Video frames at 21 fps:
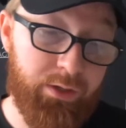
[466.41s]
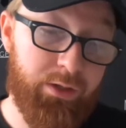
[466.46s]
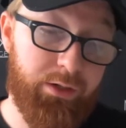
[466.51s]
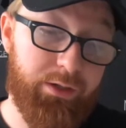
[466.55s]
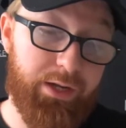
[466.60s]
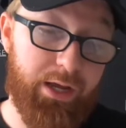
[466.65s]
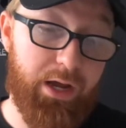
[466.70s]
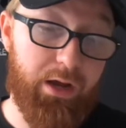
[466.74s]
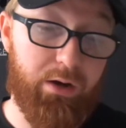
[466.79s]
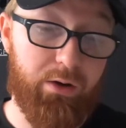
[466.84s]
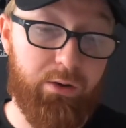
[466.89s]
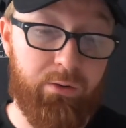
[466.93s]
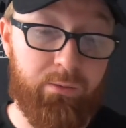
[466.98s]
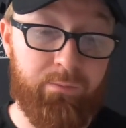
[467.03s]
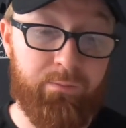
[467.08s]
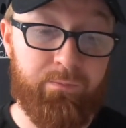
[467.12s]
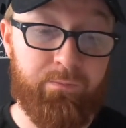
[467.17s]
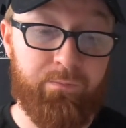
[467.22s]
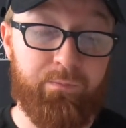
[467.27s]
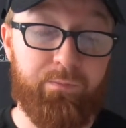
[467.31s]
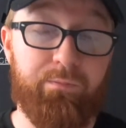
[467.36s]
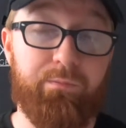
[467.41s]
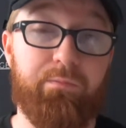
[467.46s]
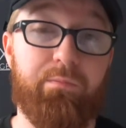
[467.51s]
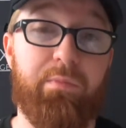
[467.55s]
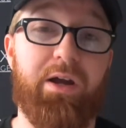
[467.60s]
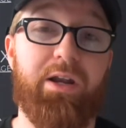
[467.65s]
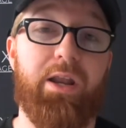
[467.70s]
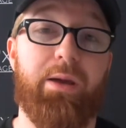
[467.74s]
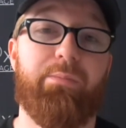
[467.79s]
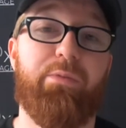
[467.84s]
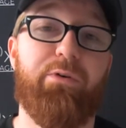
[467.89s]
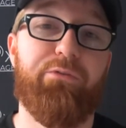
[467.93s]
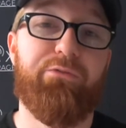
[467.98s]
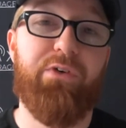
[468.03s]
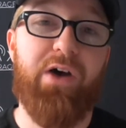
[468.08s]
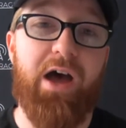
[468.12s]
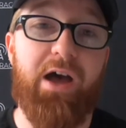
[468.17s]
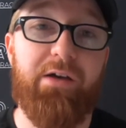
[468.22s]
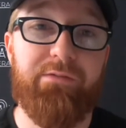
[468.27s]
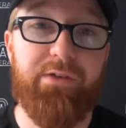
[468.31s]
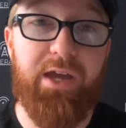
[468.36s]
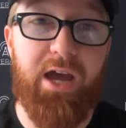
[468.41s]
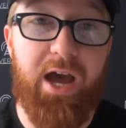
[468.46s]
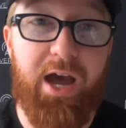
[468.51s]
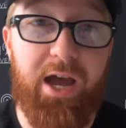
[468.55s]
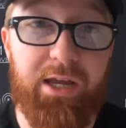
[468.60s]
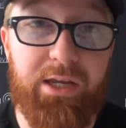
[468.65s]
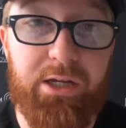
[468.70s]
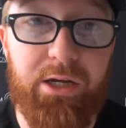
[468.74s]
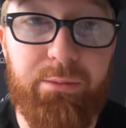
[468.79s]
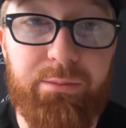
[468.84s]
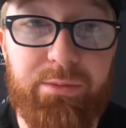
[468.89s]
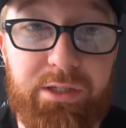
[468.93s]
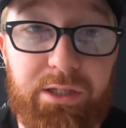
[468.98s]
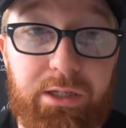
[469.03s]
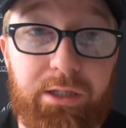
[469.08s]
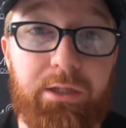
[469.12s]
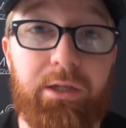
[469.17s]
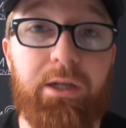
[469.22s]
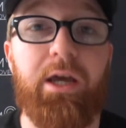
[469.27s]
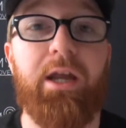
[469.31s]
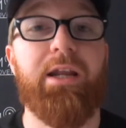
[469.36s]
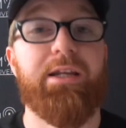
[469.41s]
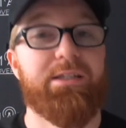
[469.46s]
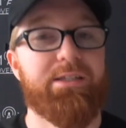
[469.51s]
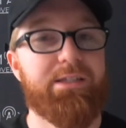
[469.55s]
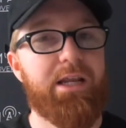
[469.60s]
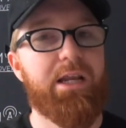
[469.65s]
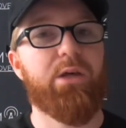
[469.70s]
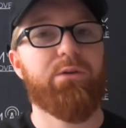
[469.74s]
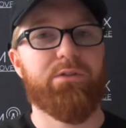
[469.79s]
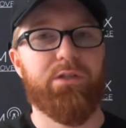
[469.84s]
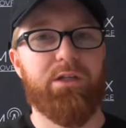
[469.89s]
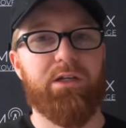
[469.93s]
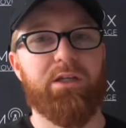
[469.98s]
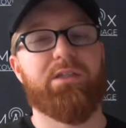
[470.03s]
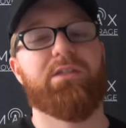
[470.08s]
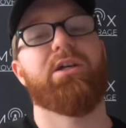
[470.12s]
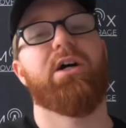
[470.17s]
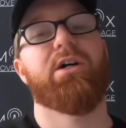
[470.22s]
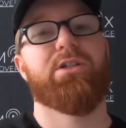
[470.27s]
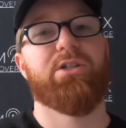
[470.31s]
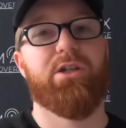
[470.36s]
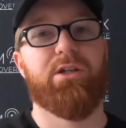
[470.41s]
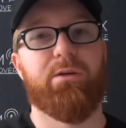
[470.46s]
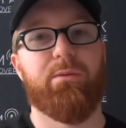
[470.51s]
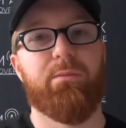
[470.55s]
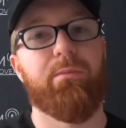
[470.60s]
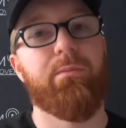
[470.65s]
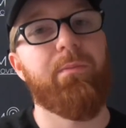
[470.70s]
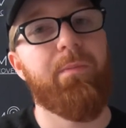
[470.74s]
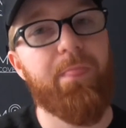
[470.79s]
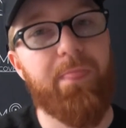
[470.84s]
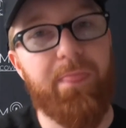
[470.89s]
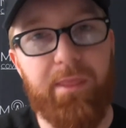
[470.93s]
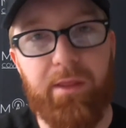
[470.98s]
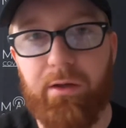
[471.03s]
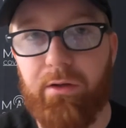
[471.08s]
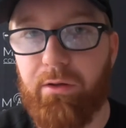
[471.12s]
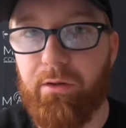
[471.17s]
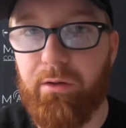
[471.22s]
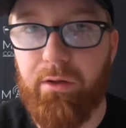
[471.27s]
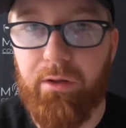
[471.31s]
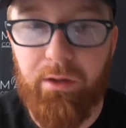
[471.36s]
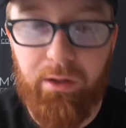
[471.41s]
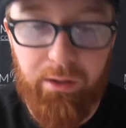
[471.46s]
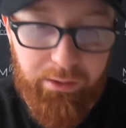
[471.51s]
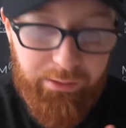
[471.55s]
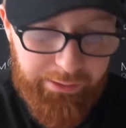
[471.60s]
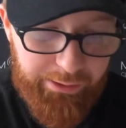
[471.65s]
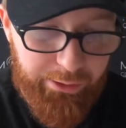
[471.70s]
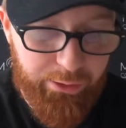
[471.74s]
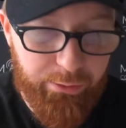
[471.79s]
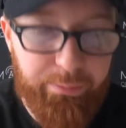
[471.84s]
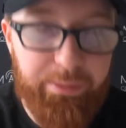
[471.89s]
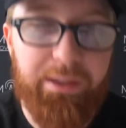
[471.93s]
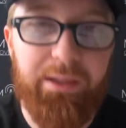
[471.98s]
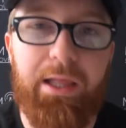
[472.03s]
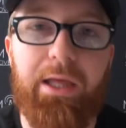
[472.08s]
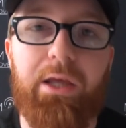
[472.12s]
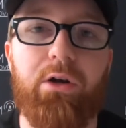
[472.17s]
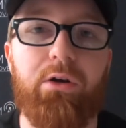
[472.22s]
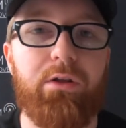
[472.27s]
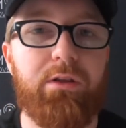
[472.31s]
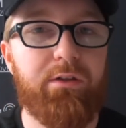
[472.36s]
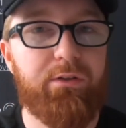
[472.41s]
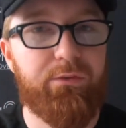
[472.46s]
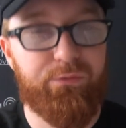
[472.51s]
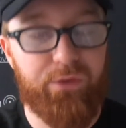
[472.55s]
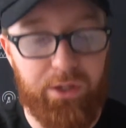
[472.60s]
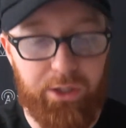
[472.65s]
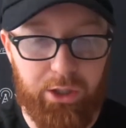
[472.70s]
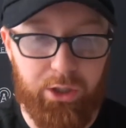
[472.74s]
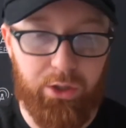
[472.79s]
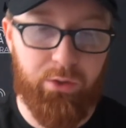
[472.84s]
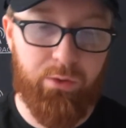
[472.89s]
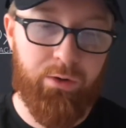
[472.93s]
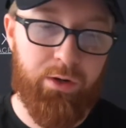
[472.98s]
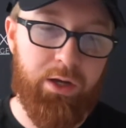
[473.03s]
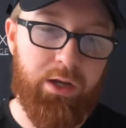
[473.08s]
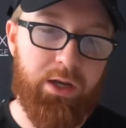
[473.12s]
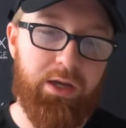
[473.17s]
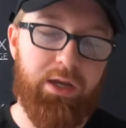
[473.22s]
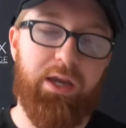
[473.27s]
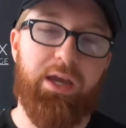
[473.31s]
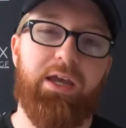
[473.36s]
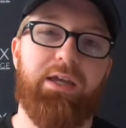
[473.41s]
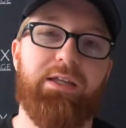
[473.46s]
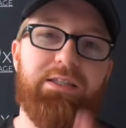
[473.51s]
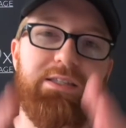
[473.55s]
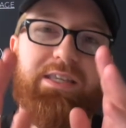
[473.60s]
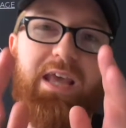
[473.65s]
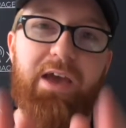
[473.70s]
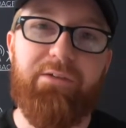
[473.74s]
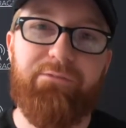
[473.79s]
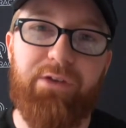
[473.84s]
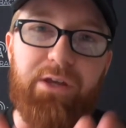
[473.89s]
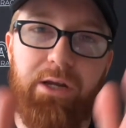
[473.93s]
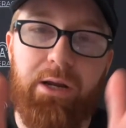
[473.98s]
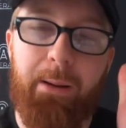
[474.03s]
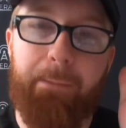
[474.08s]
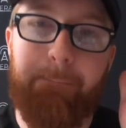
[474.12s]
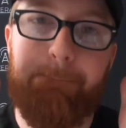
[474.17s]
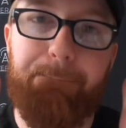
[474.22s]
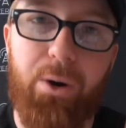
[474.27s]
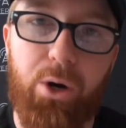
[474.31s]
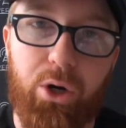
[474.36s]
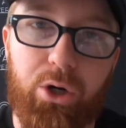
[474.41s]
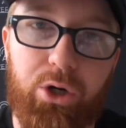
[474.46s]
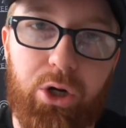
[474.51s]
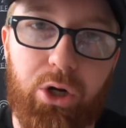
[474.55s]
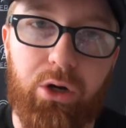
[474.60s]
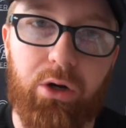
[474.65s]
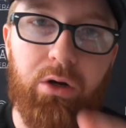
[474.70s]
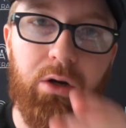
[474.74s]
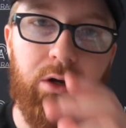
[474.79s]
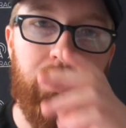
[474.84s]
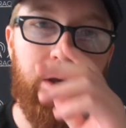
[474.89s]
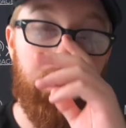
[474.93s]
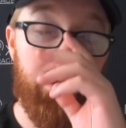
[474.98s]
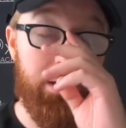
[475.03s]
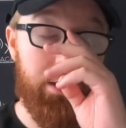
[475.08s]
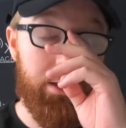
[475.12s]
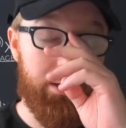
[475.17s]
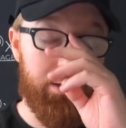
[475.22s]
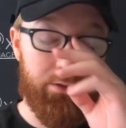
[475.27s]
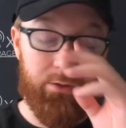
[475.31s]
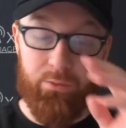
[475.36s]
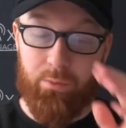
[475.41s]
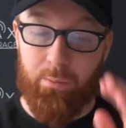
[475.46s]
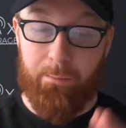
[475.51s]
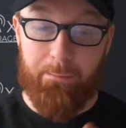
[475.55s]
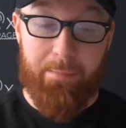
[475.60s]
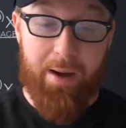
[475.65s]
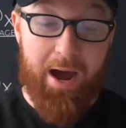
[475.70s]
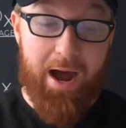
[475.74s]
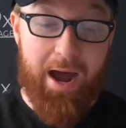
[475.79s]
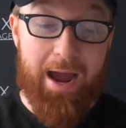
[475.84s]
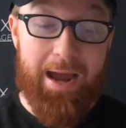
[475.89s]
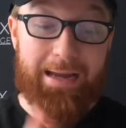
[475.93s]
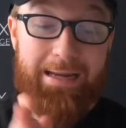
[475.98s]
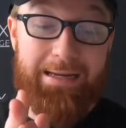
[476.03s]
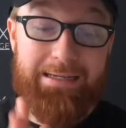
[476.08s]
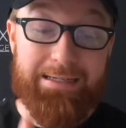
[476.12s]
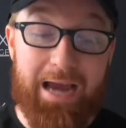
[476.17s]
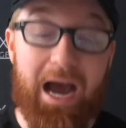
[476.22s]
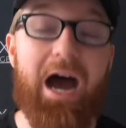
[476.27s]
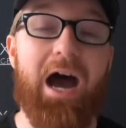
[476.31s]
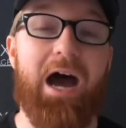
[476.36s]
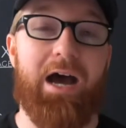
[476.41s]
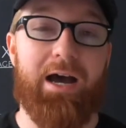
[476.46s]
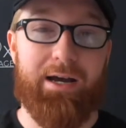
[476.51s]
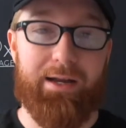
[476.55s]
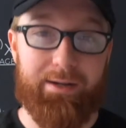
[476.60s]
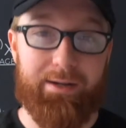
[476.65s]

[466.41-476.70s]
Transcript: Now, my number 5 guy comes in, and I said I was going to touch on him a little bit later in this video. Devin Booker. My God.